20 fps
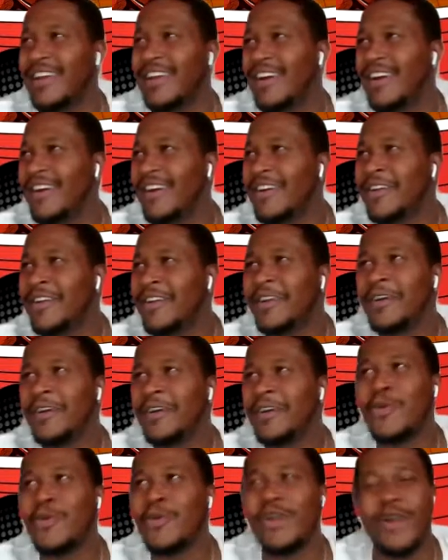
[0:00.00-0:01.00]
dog.
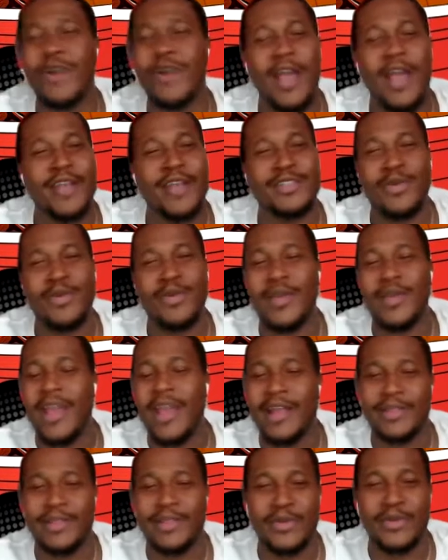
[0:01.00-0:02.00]
Hey, so we
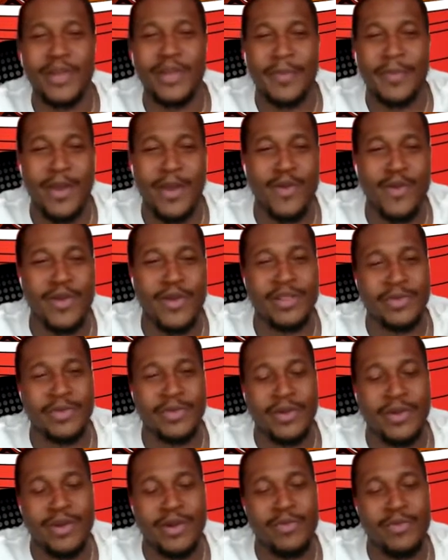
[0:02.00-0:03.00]
had three, man. Who went
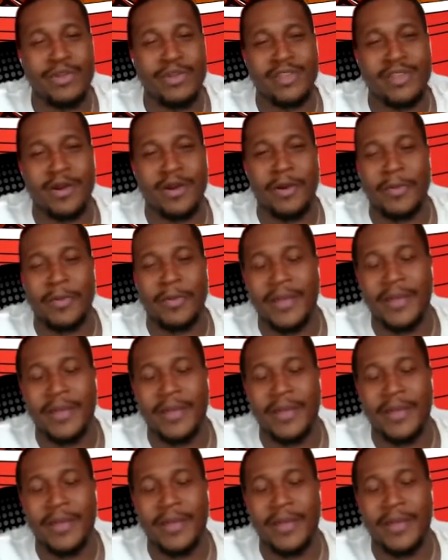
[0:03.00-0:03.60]
three? Who went third,